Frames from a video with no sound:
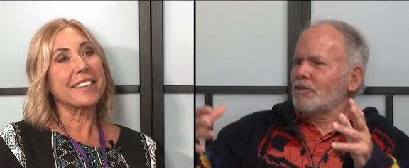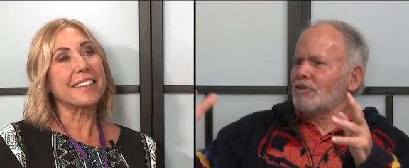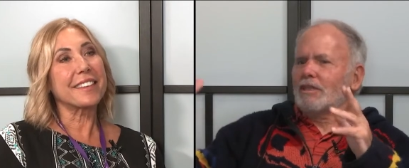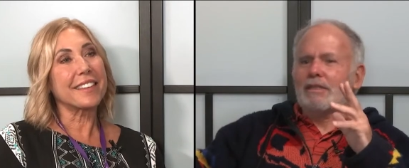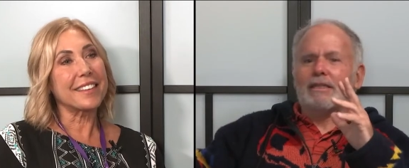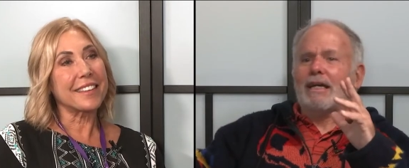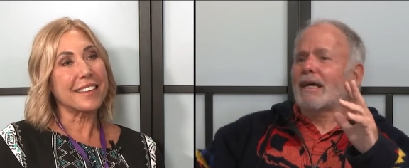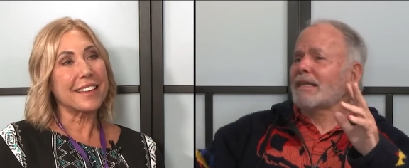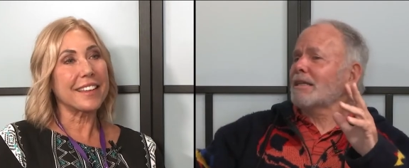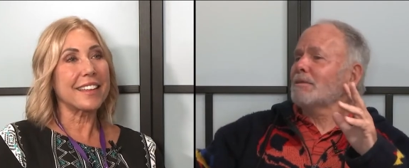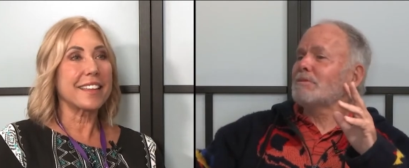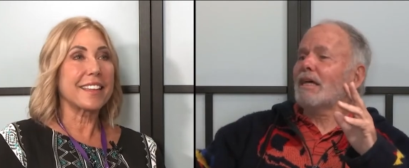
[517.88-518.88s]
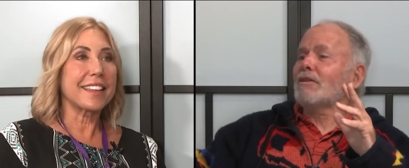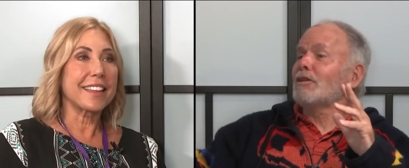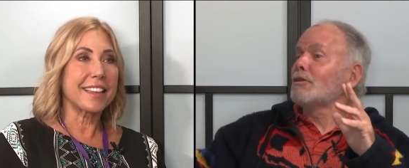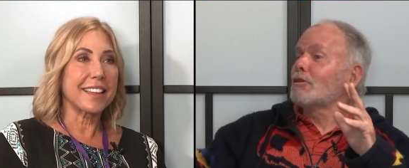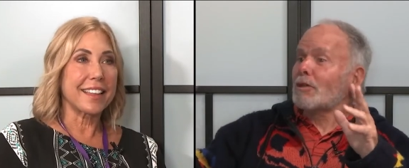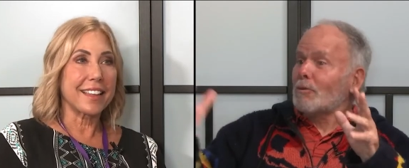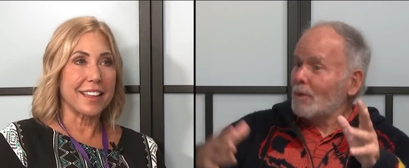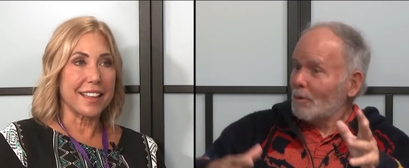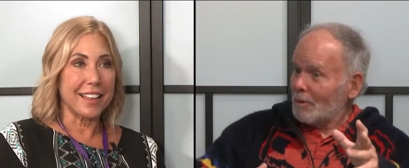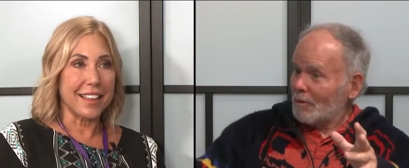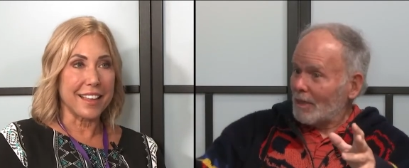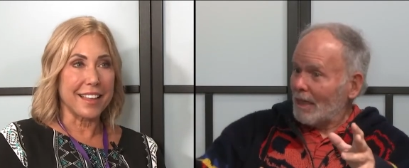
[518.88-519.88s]
Speaker 1: and she'd say, "You got to come down there and look at
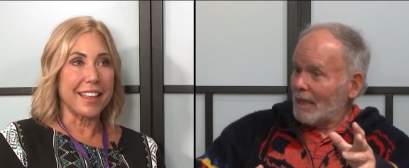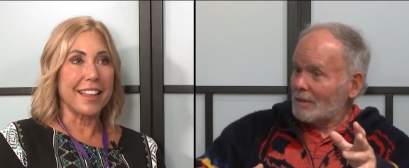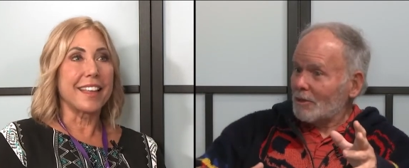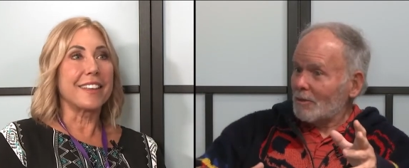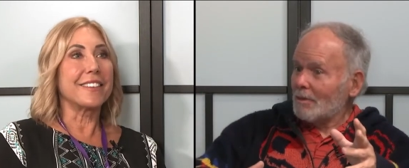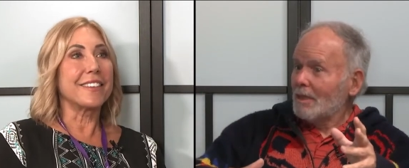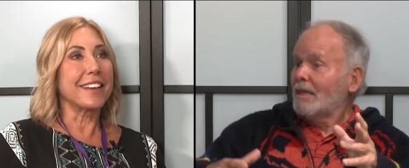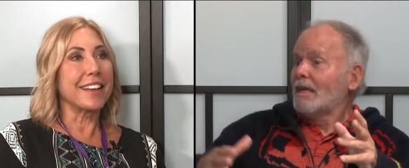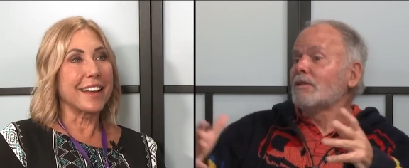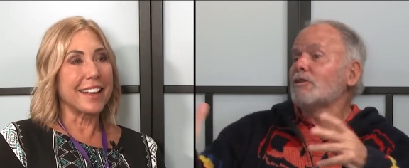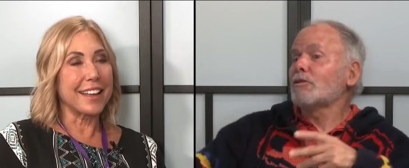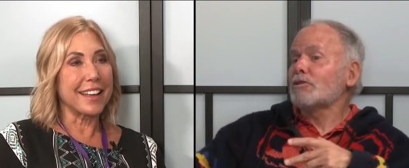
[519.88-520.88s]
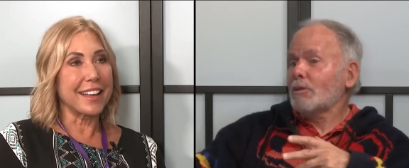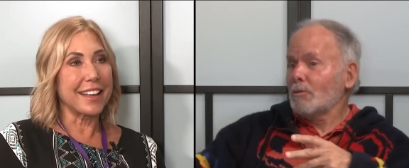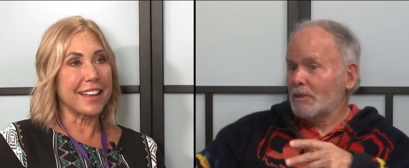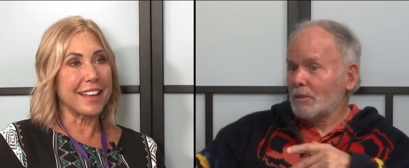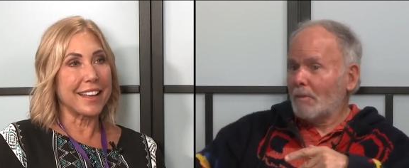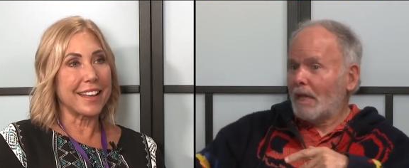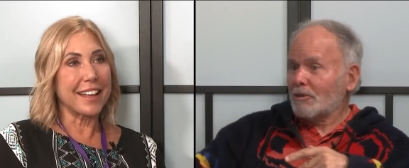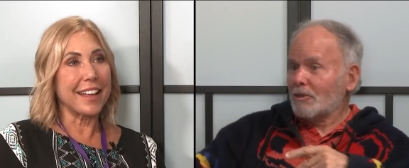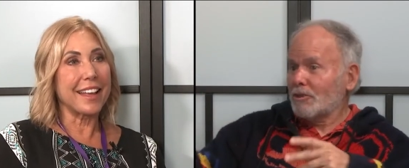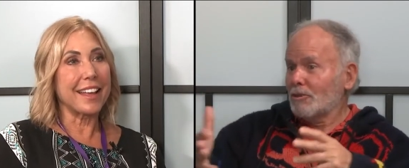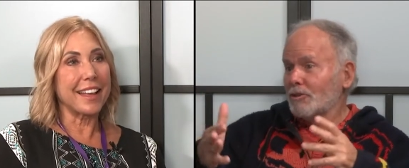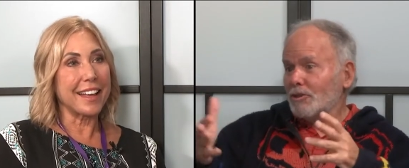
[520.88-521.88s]
what we've got." So until she went to
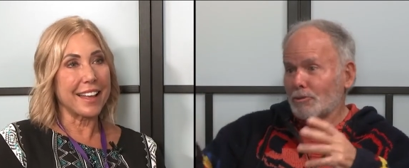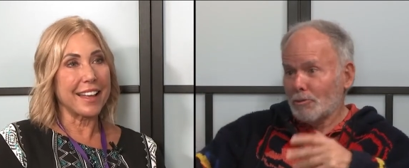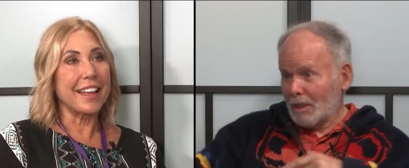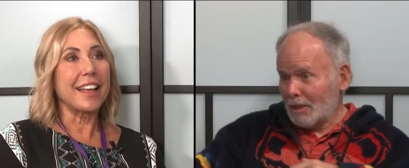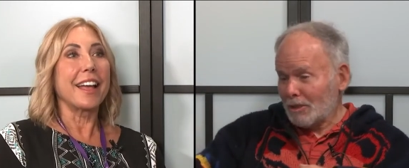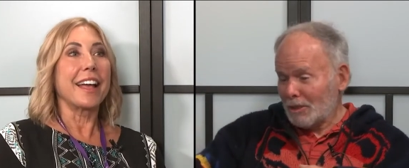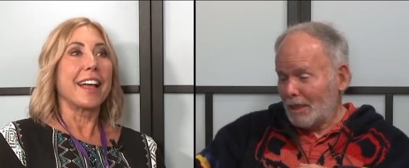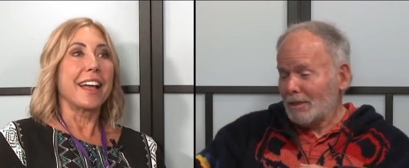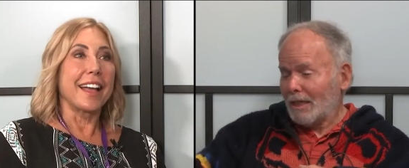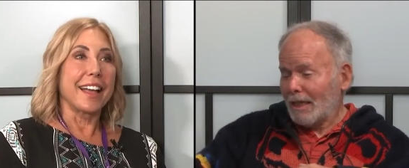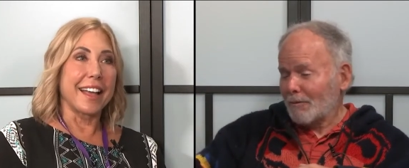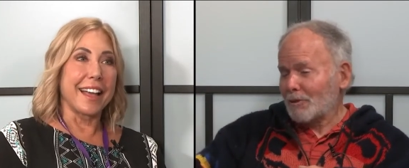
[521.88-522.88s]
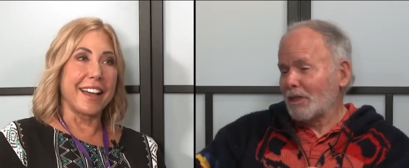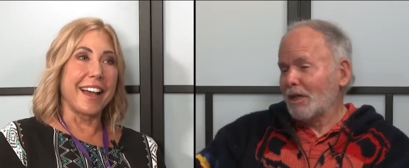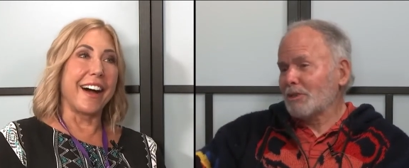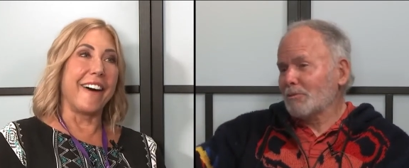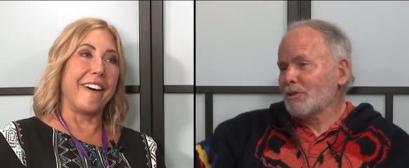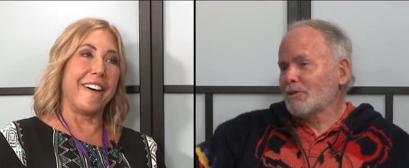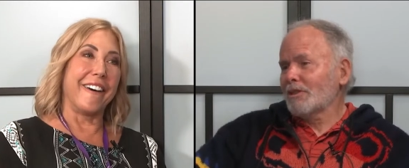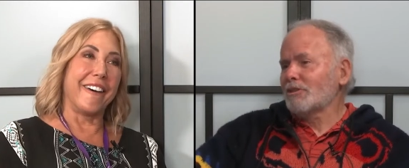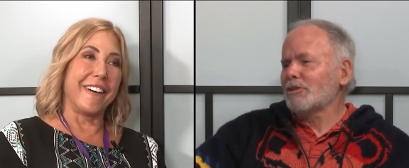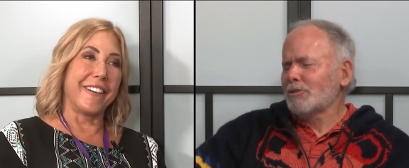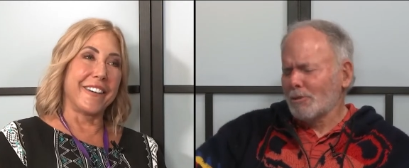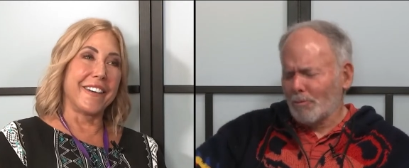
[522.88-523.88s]
Massachusetts, you were getting daily advertisements,
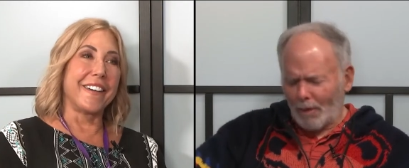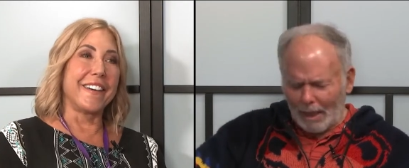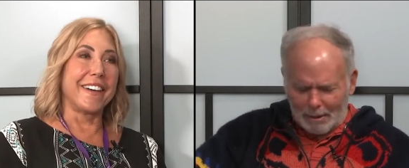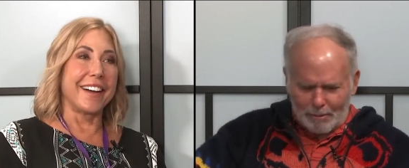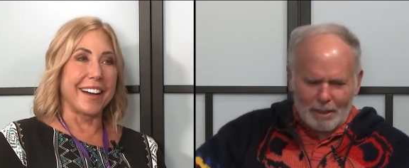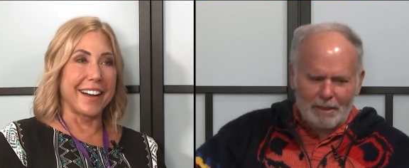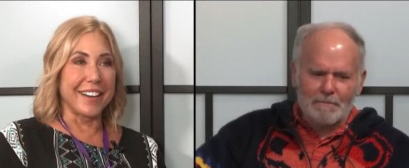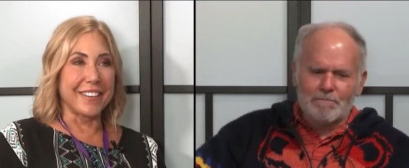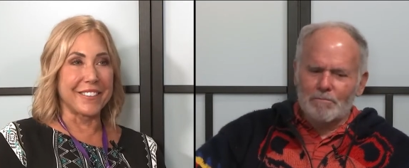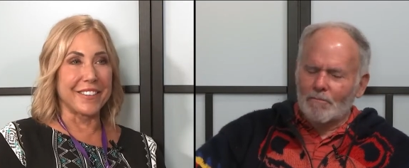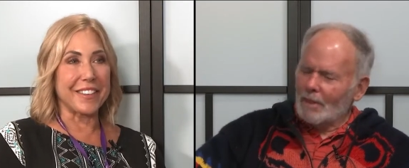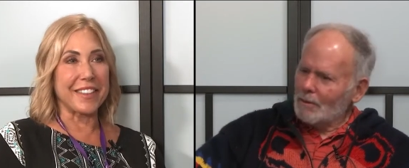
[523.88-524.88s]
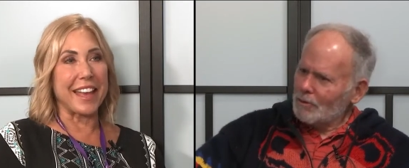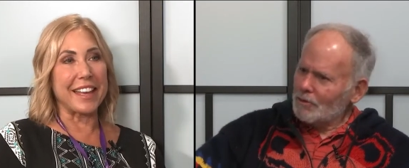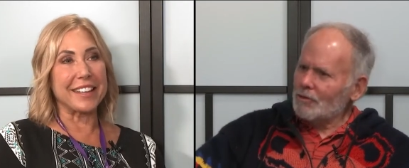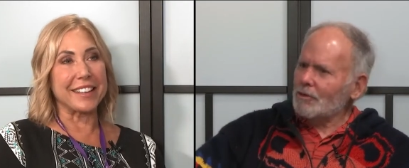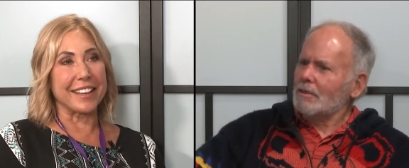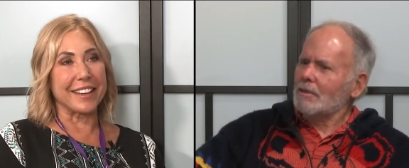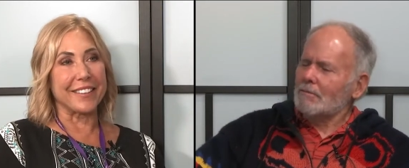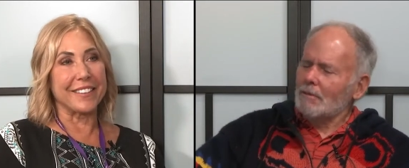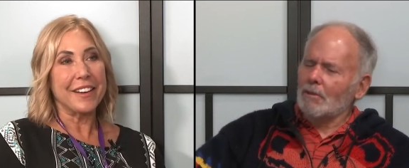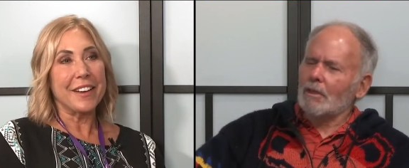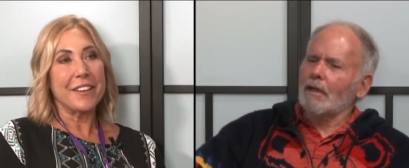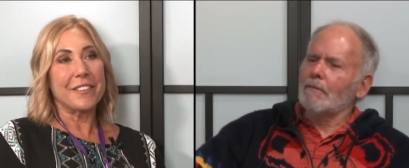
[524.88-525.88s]
and she used to brag about it. Well, thank you.
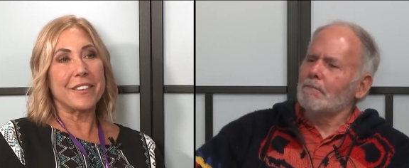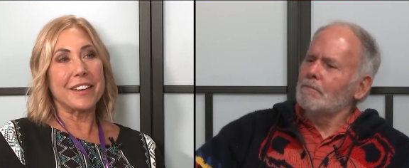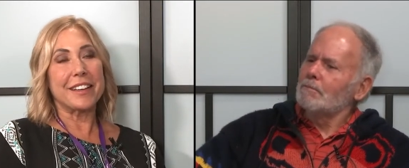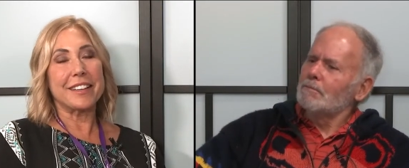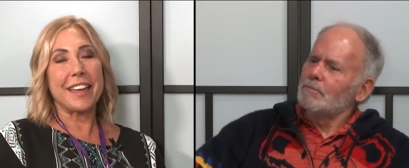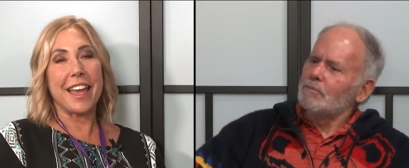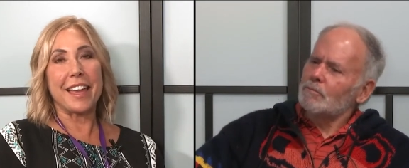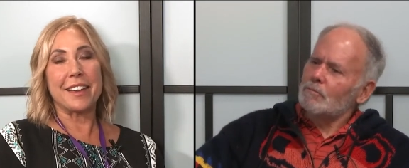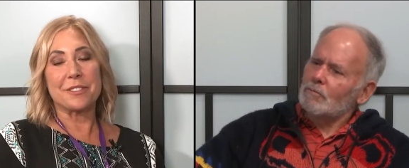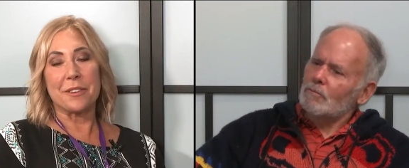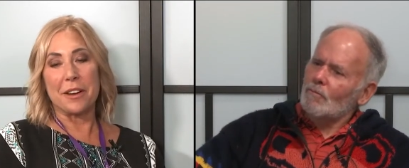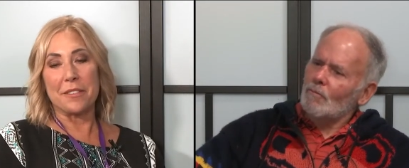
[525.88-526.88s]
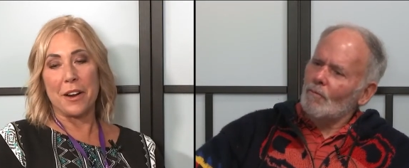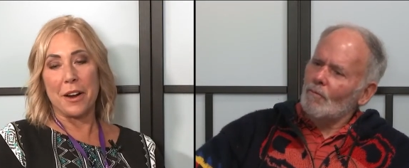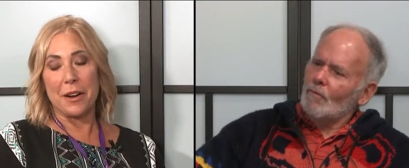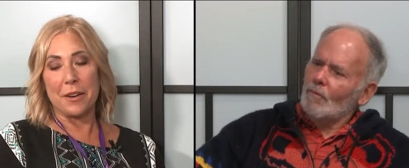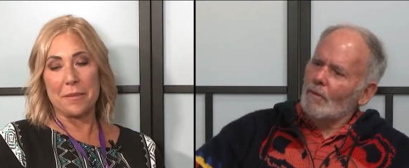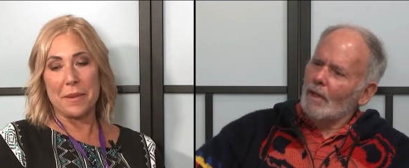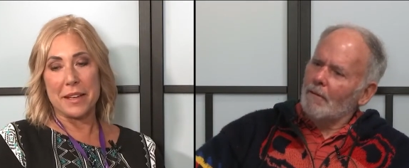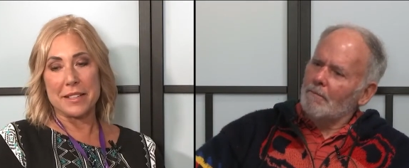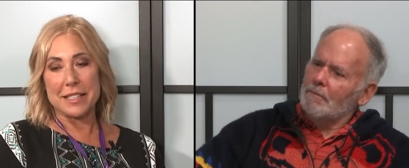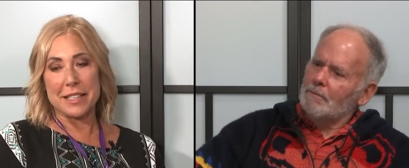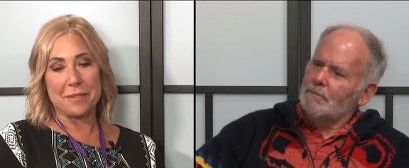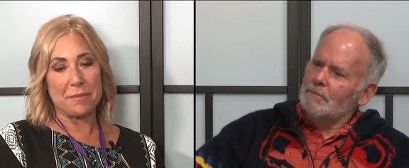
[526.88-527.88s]
Okay. Kay is one of our
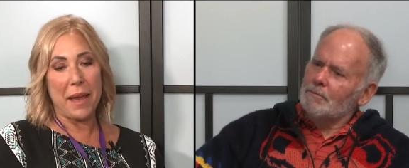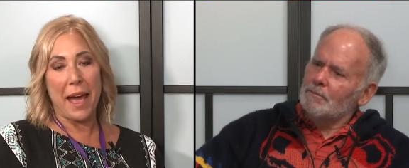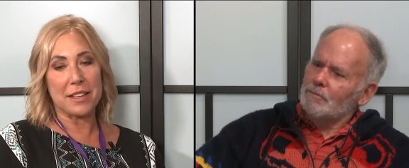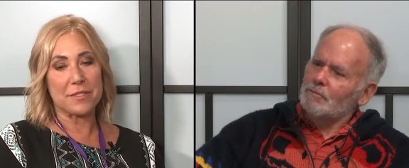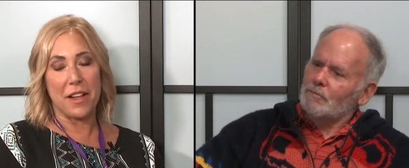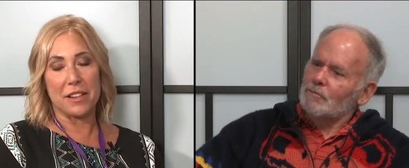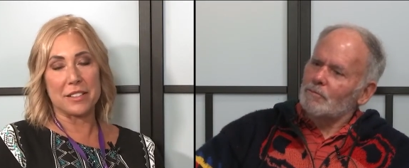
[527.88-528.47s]
amazing past